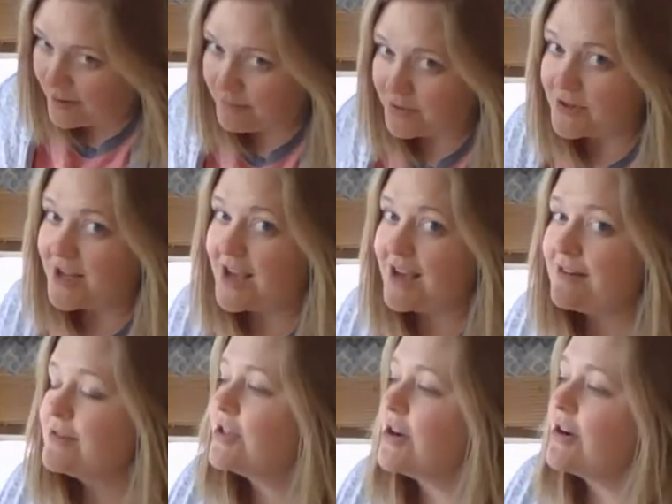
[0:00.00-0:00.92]
noun,
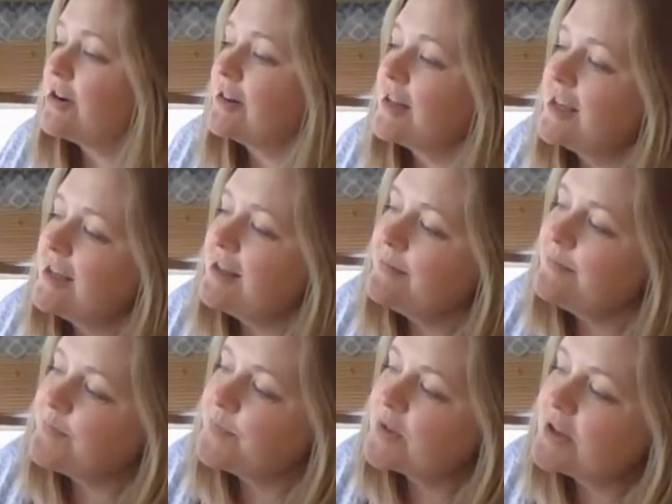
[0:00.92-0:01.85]
darling.
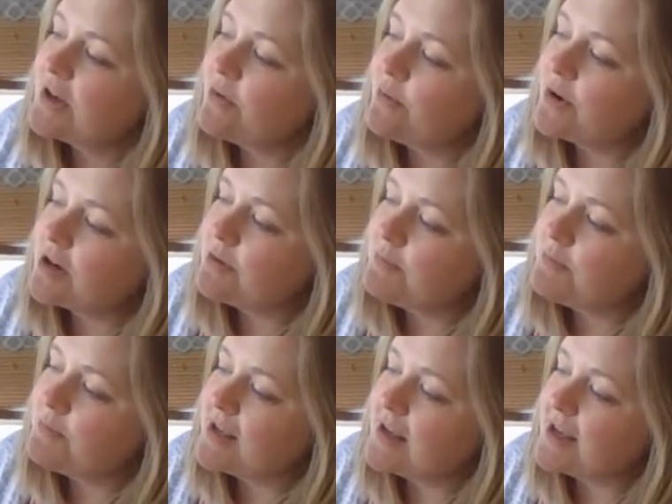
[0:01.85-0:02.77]
So we're going to
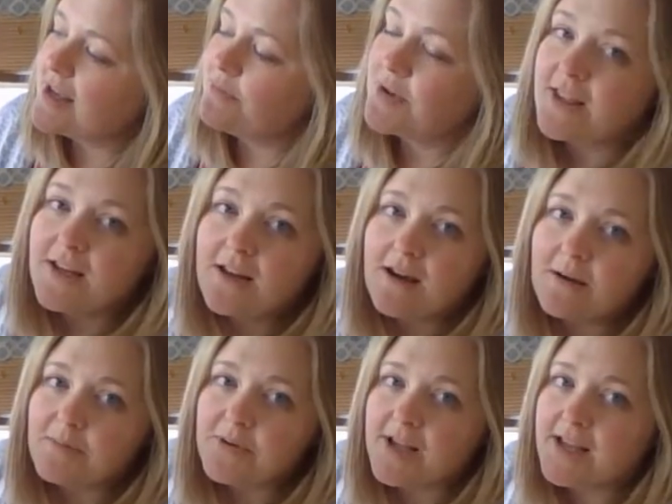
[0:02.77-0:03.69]
begin with an
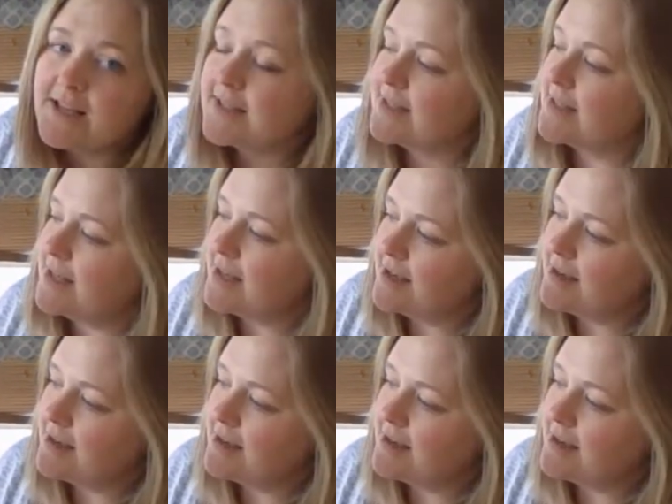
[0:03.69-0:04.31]
uppercase C.